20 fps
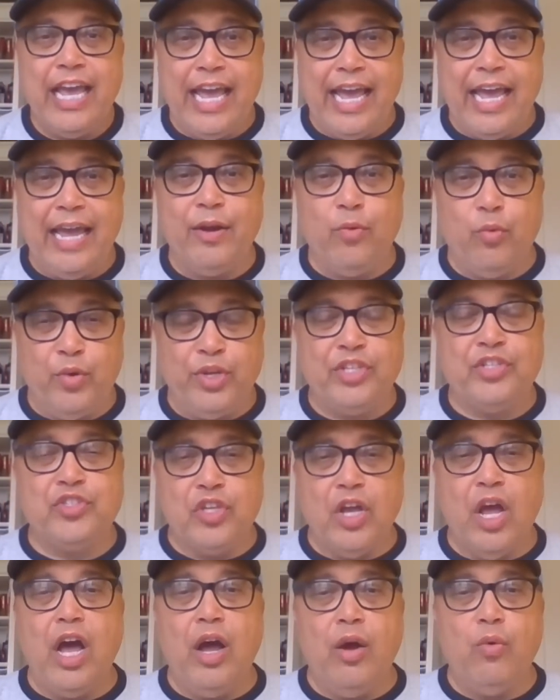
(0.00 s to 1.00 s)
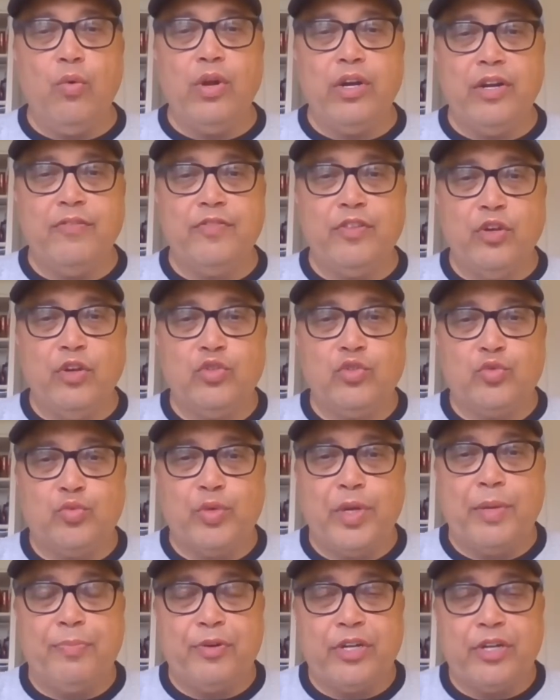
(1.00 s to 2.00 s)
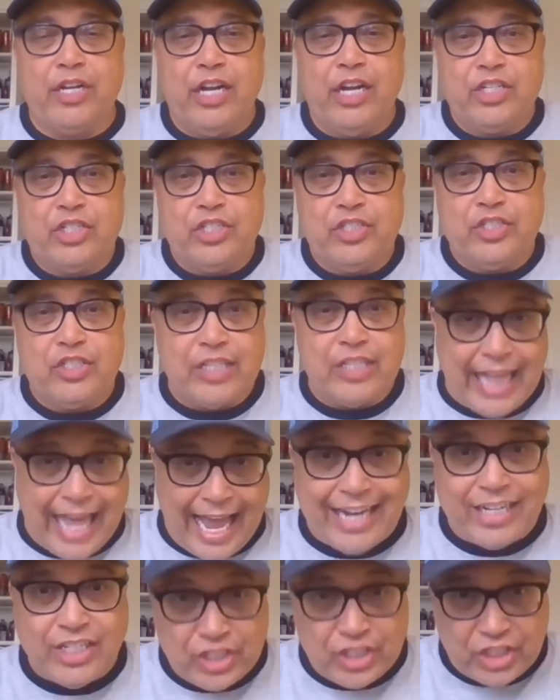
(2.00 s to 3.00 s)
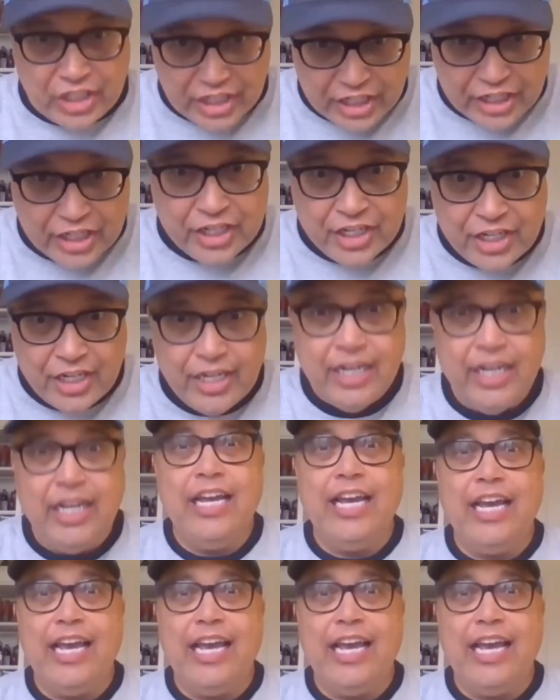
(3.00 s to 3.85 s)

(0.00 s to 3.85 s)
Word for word: And we saw one of those repercussions last year.